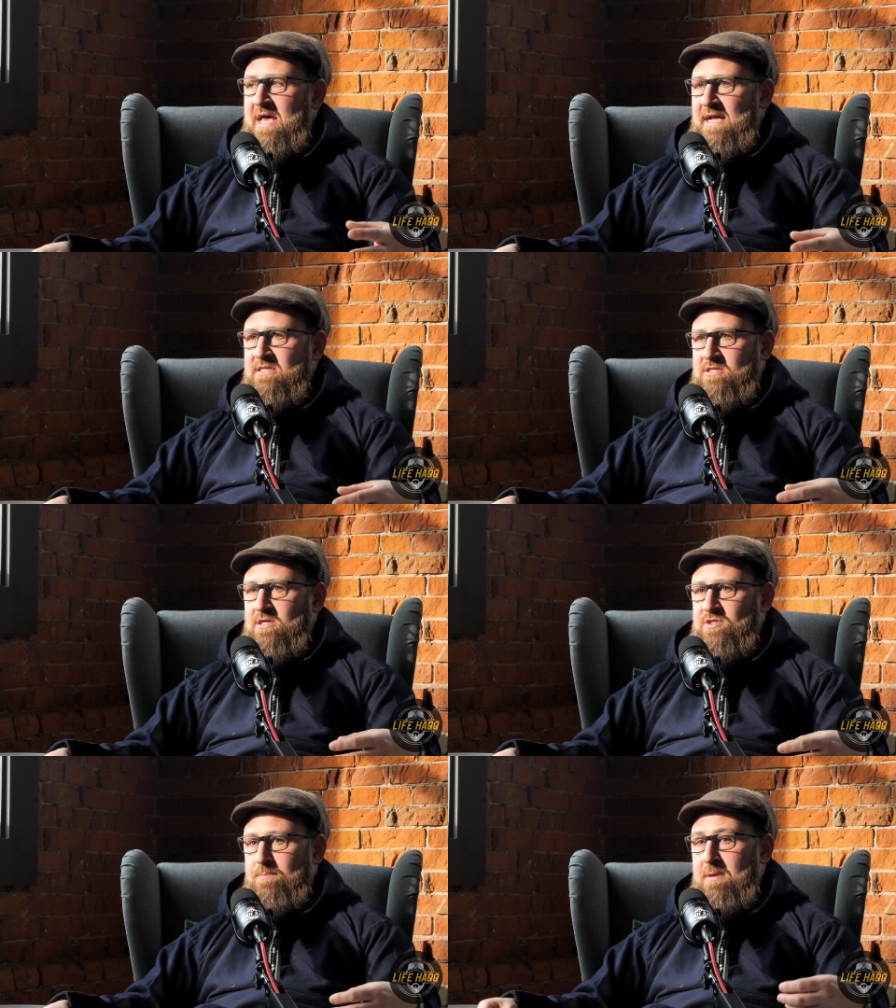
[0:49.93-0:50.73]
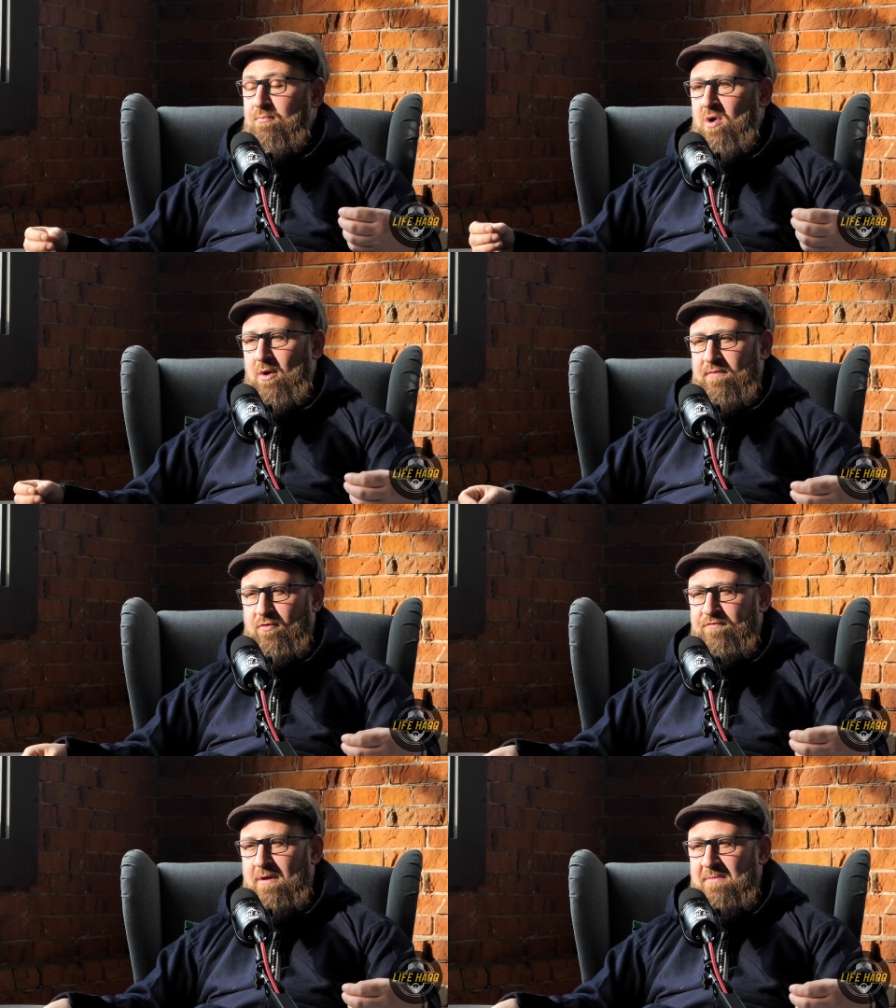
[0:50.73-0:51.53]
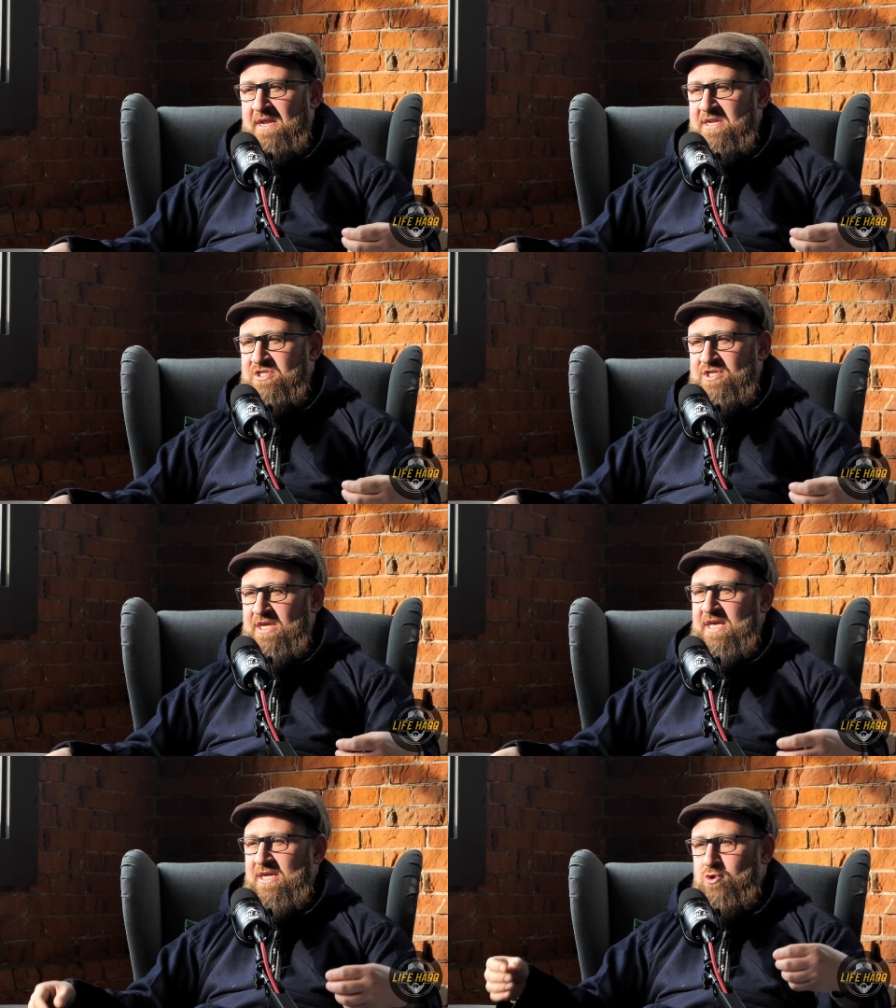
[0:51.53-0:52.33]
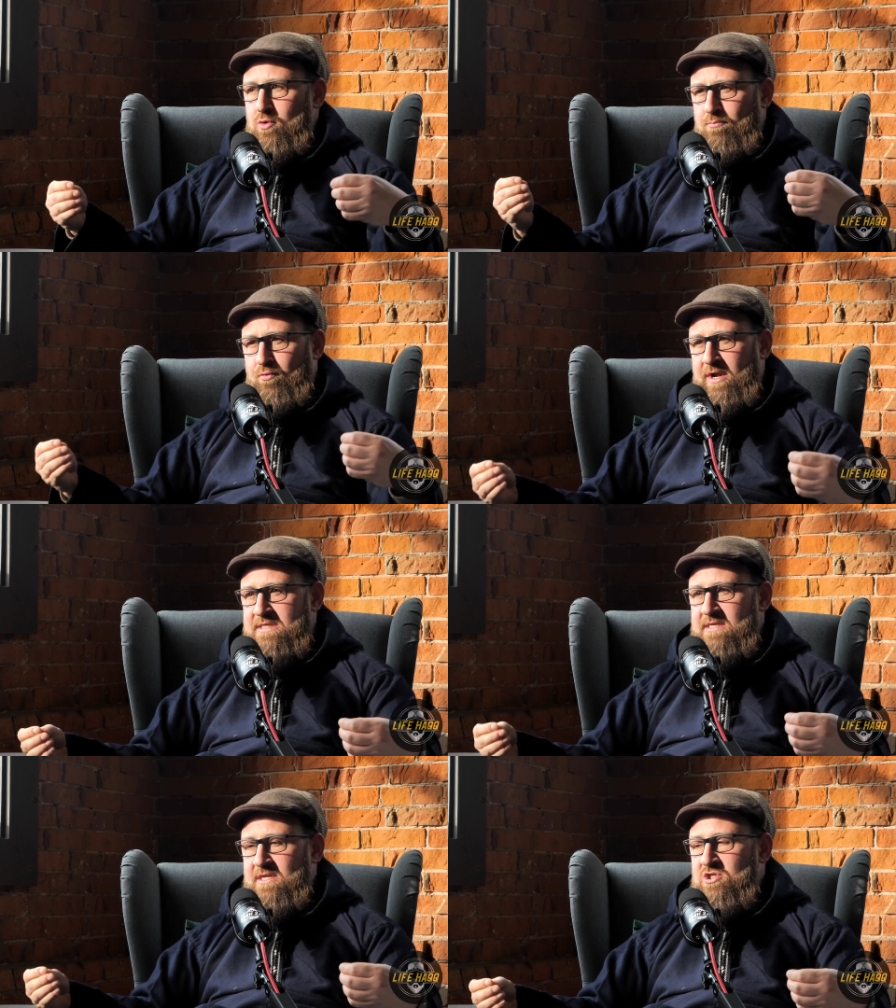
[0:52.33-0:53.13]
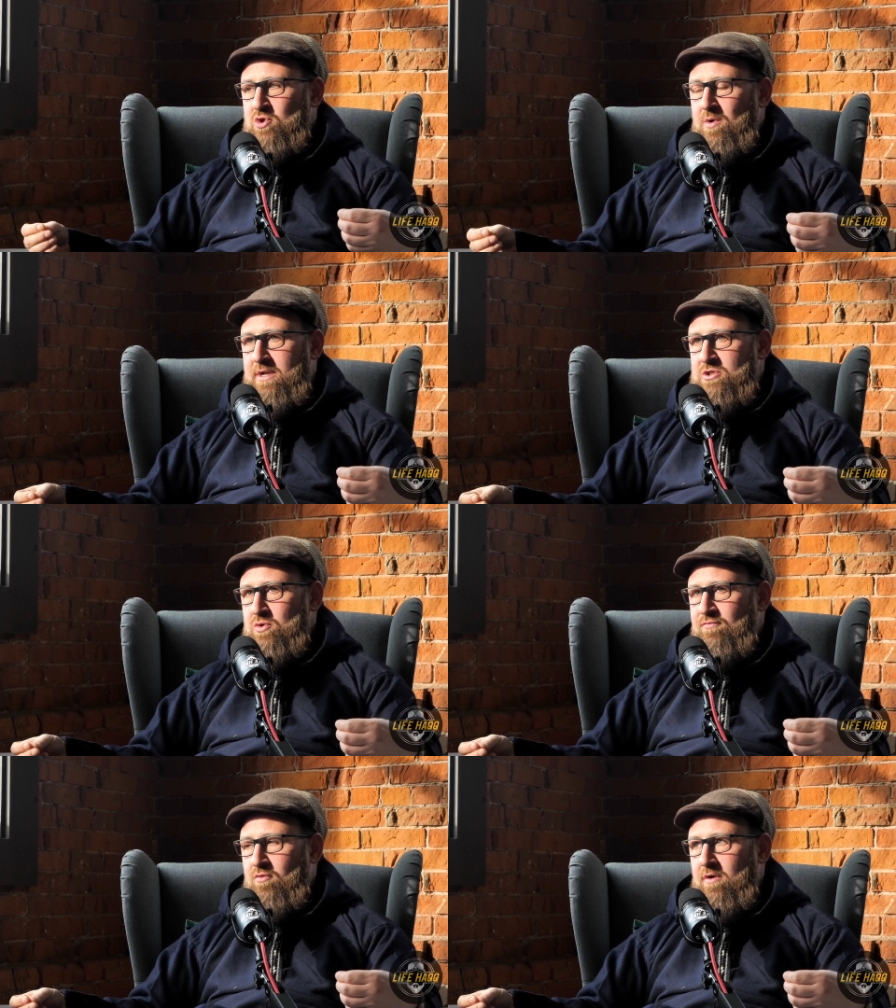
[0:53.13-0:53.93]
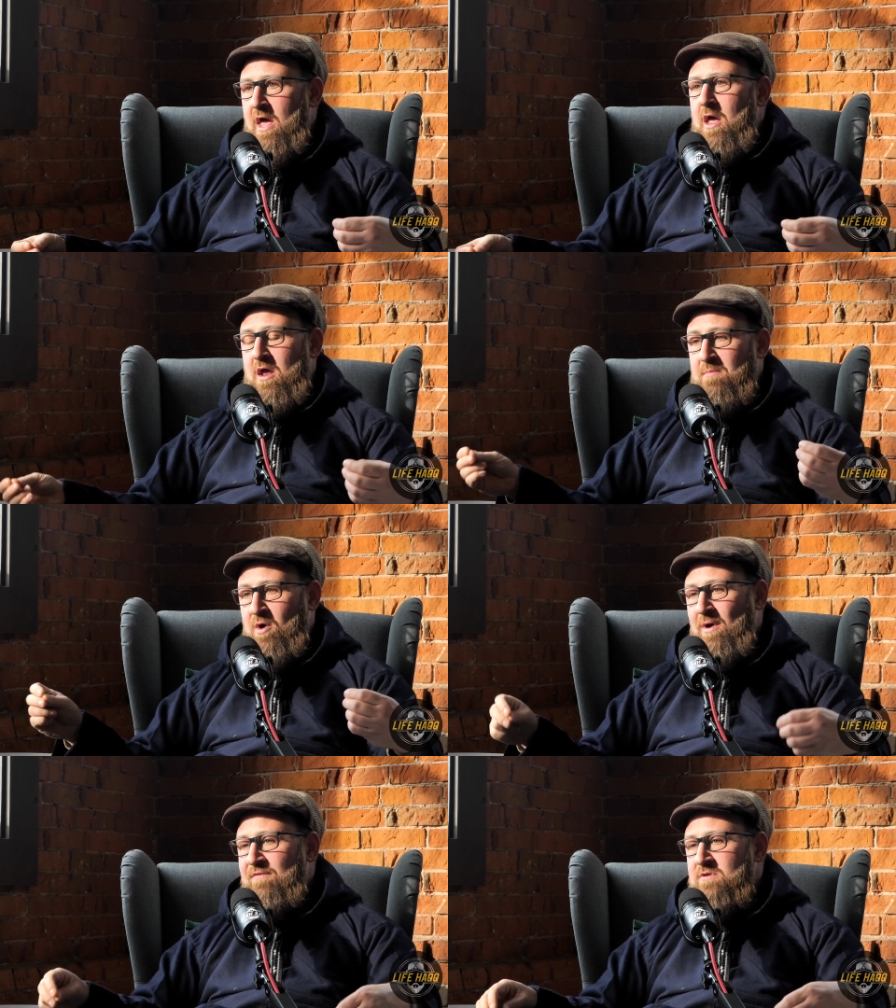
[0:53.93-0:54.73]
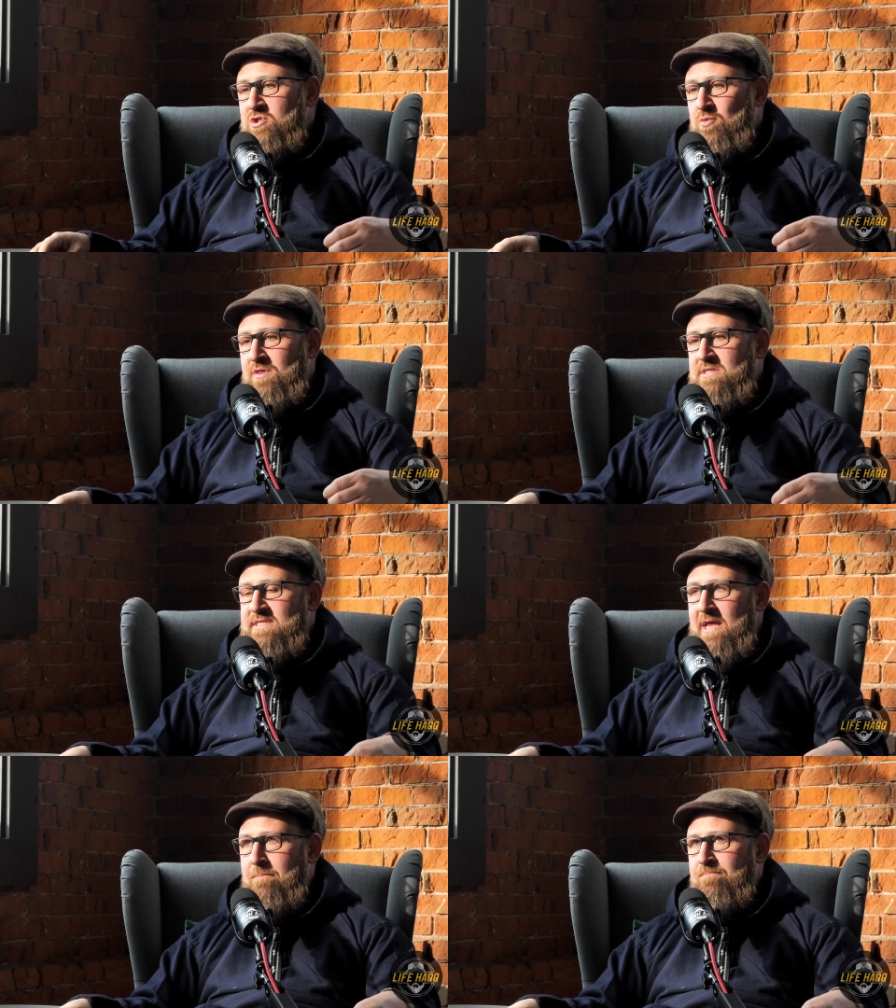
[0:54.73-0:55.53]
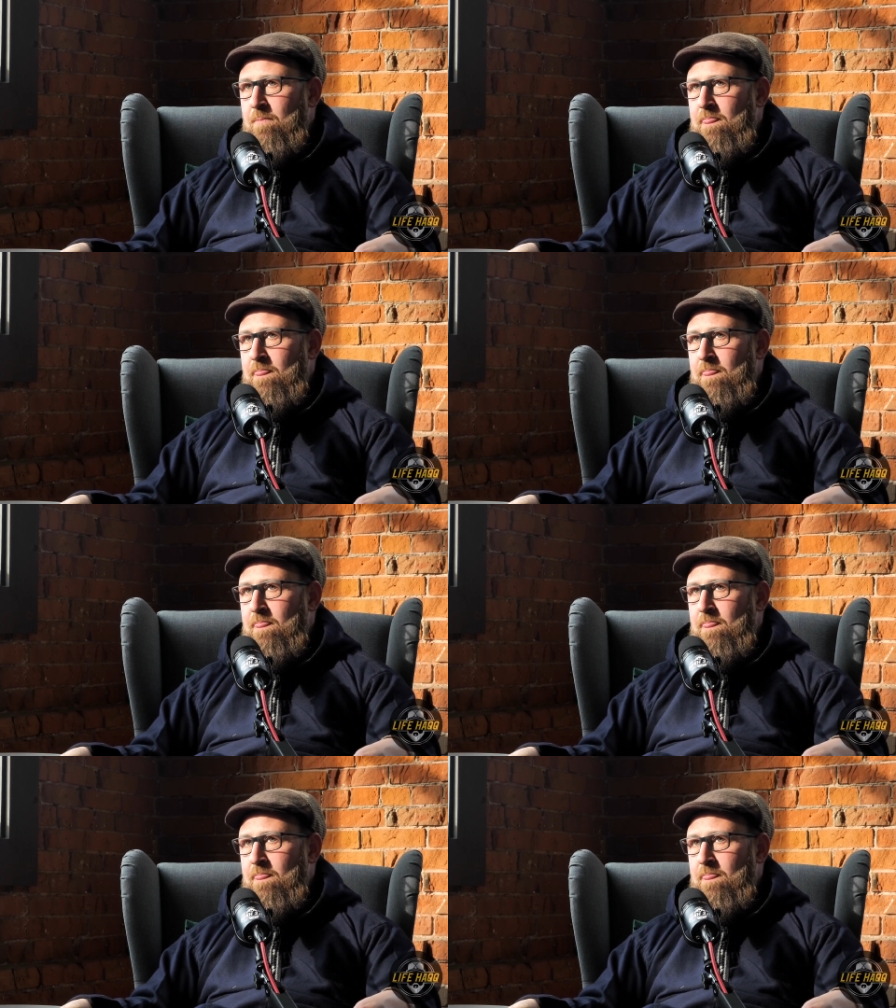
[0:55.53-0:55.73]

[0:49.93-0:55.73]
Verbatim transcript: and to, to be proud of her femininity and to embrace it and so on and so forth, and my wife is doing the same.